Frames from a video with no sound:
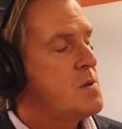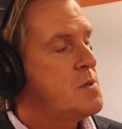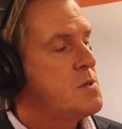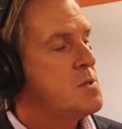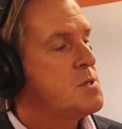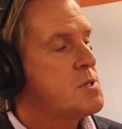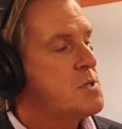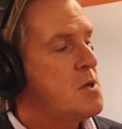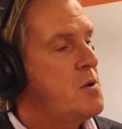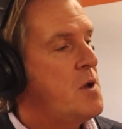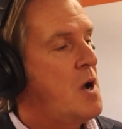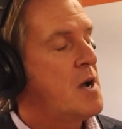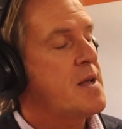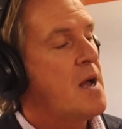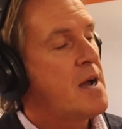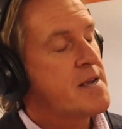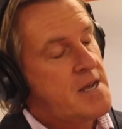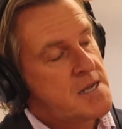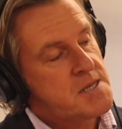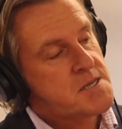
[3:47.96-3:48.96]
So
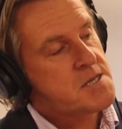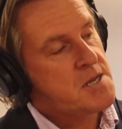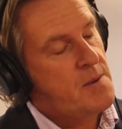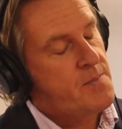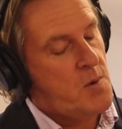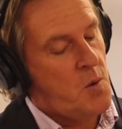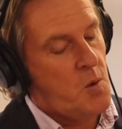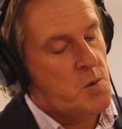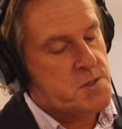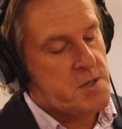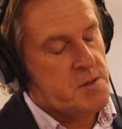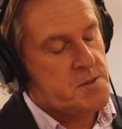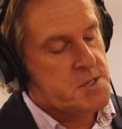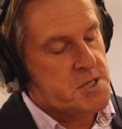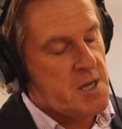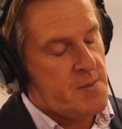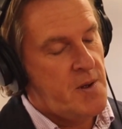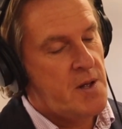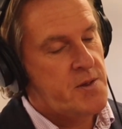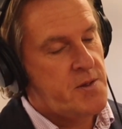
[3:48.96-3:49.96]
I guess
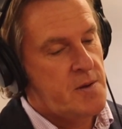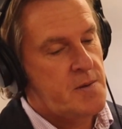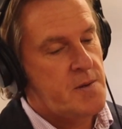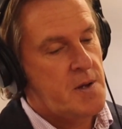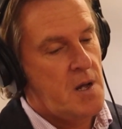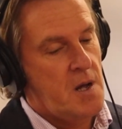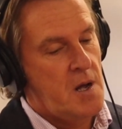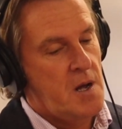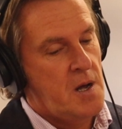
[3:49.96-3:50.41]
some other